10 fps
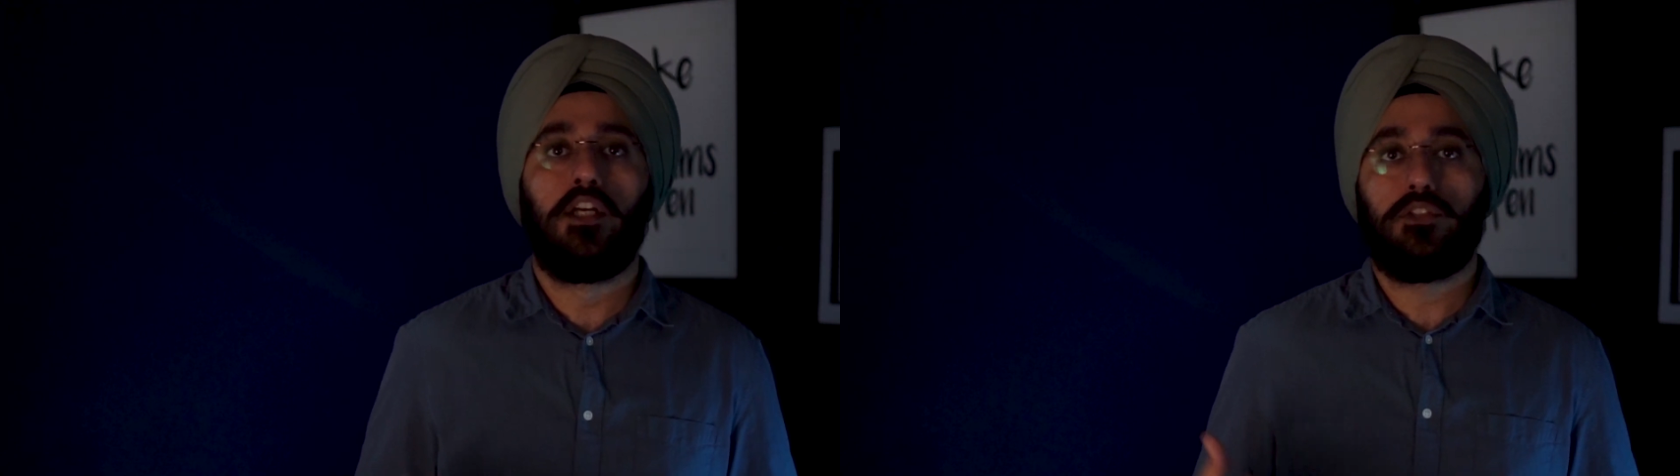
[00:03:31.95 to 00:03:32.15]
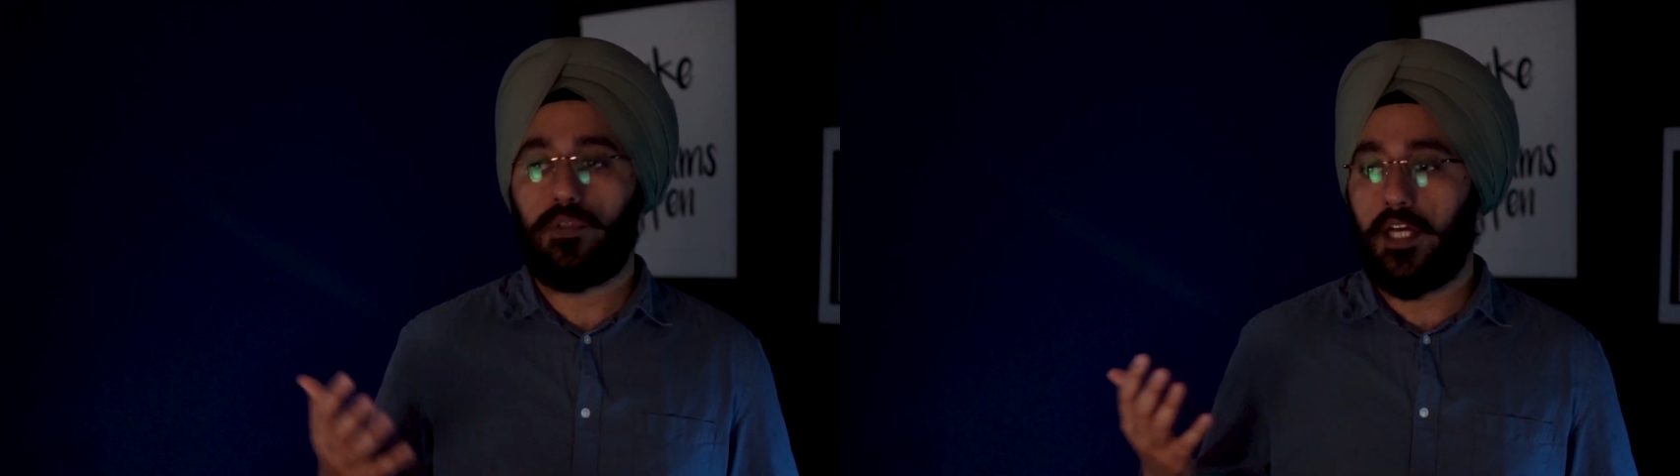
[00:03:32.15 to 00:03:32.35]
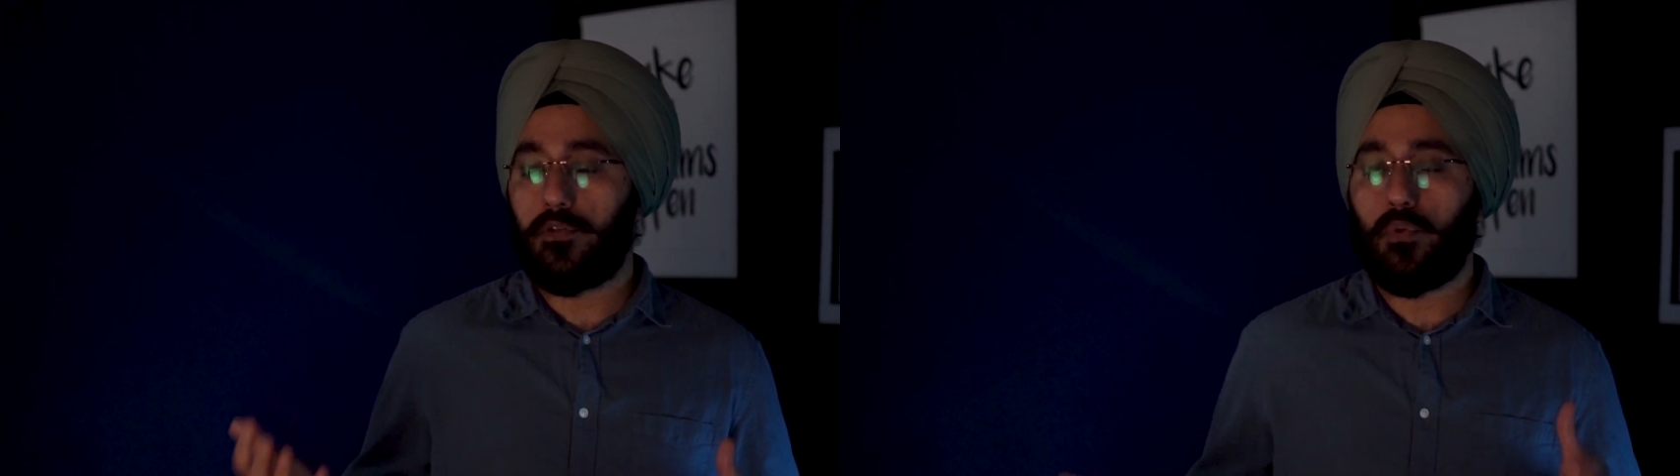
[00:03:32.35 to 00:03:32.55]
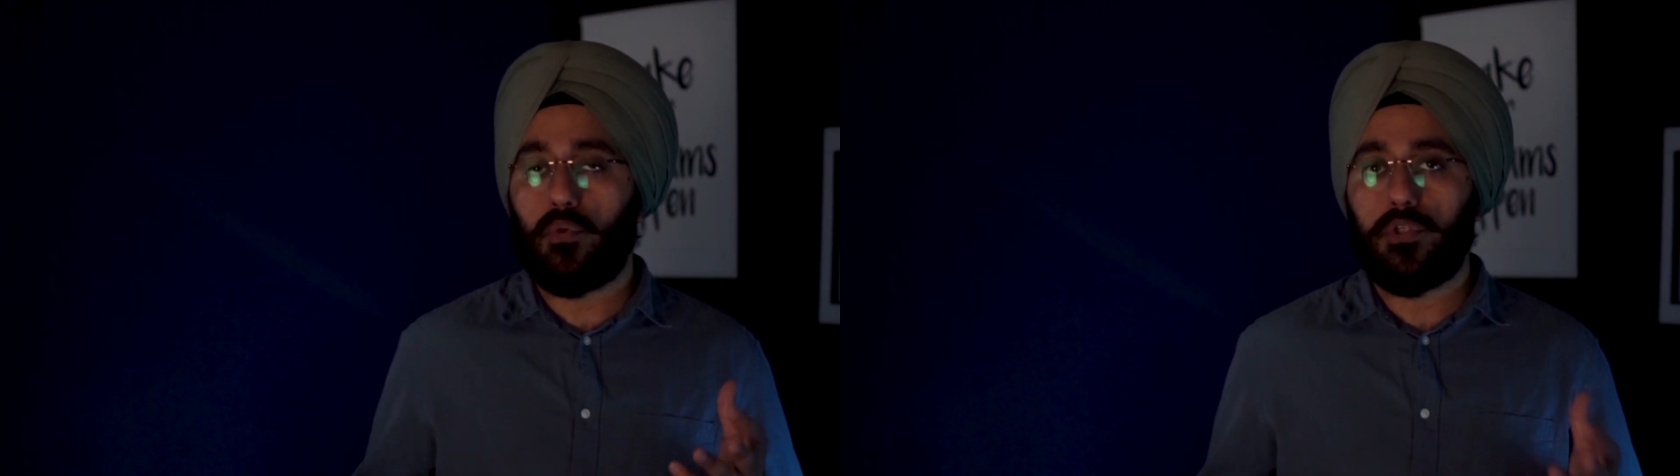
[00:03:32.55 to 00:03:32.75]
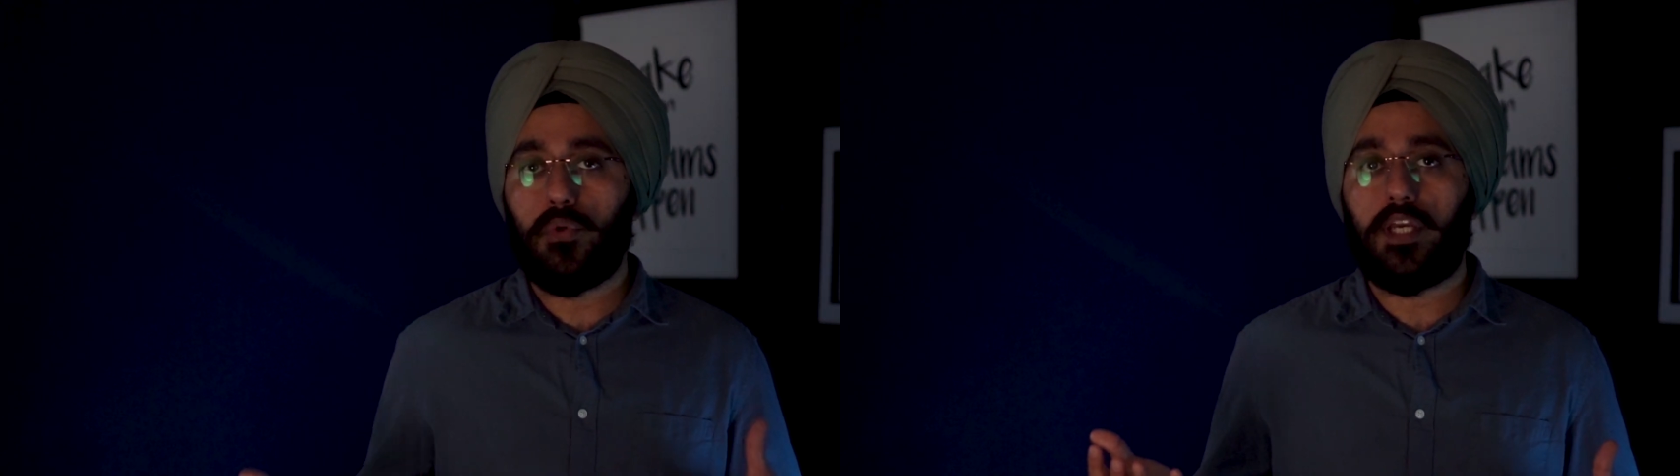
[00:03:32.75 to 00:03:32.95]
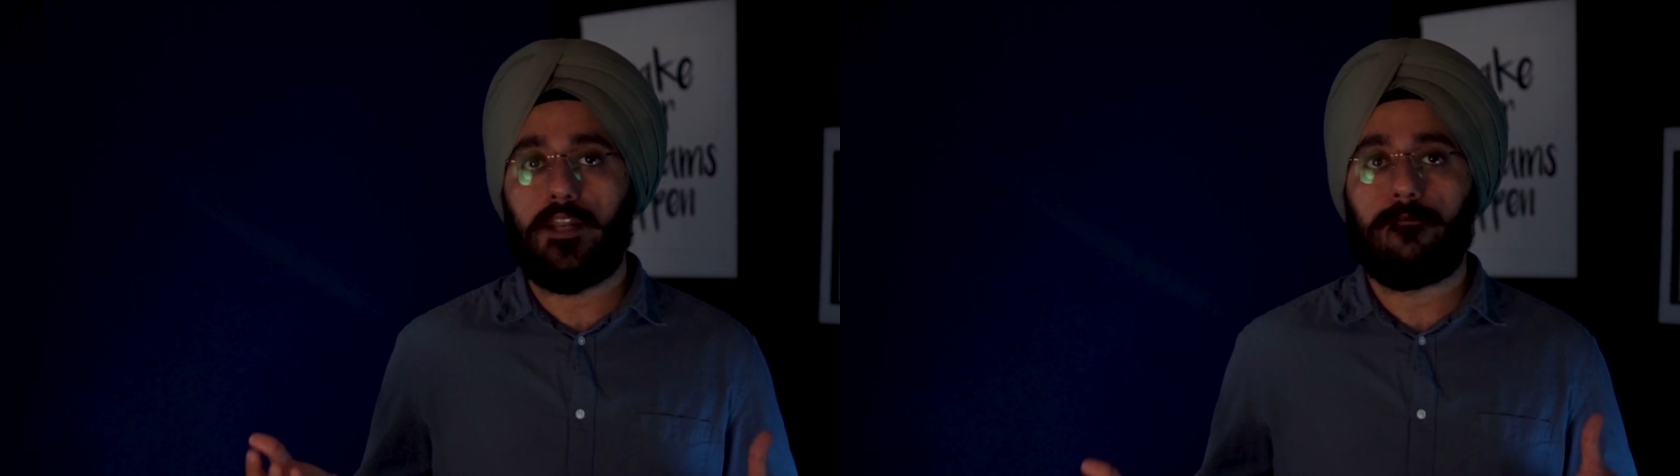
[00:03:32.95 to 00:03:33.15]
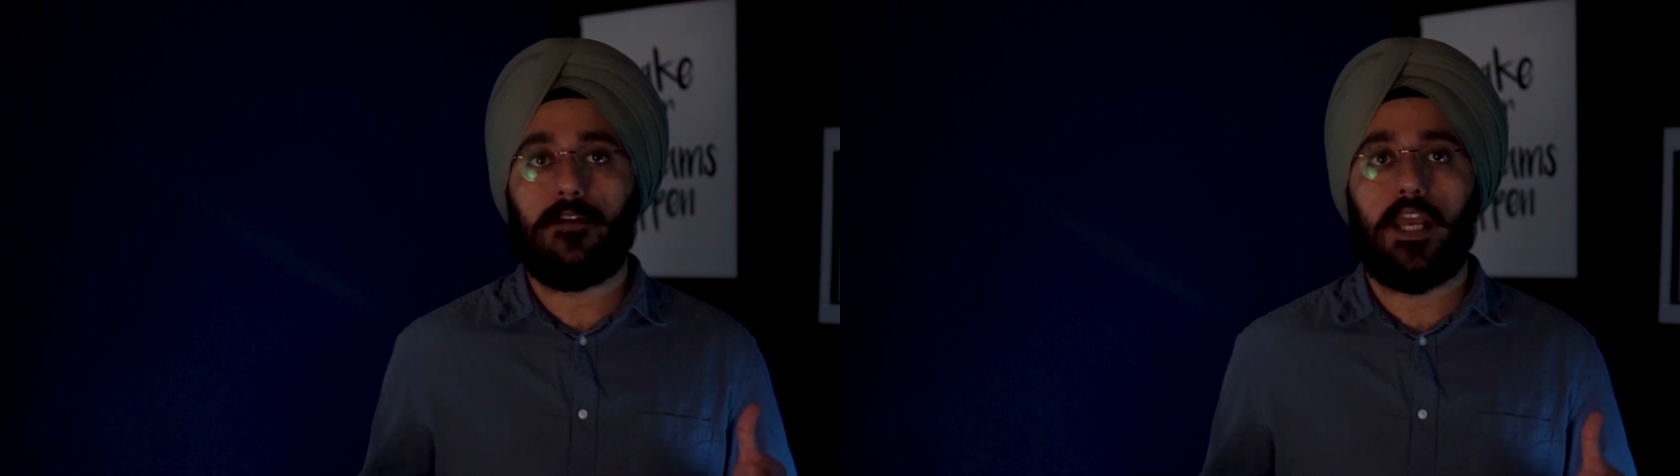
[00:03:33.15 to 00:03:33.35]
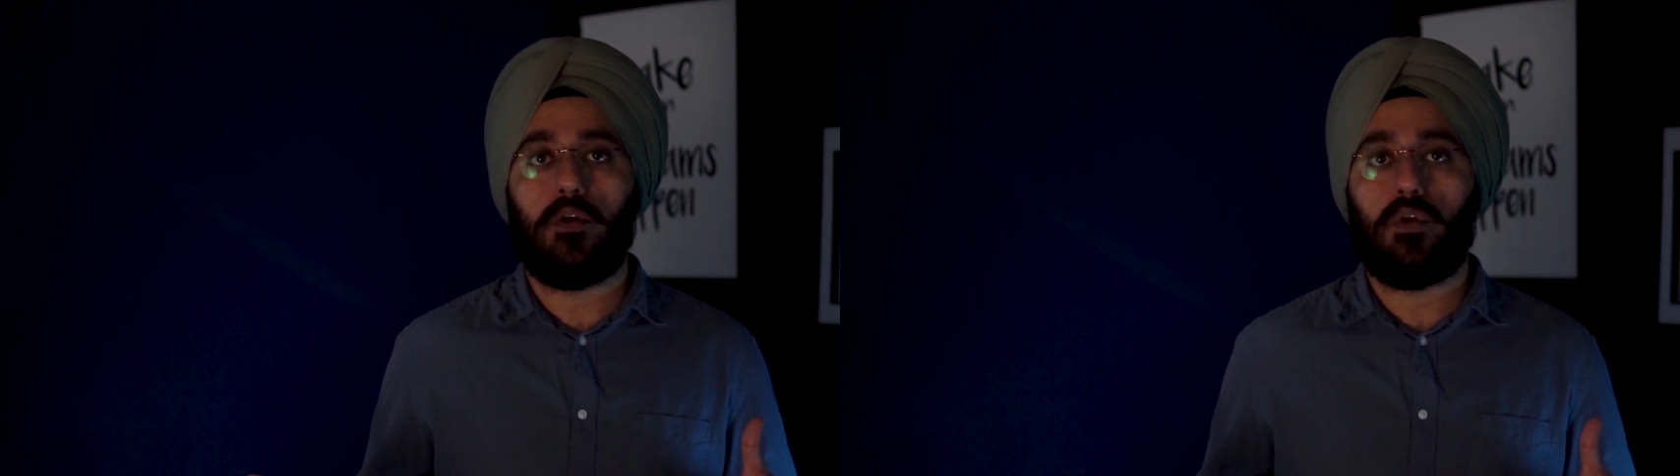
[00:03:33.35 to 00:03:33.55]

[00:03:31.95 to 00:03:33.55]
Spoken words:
so that you can weigh,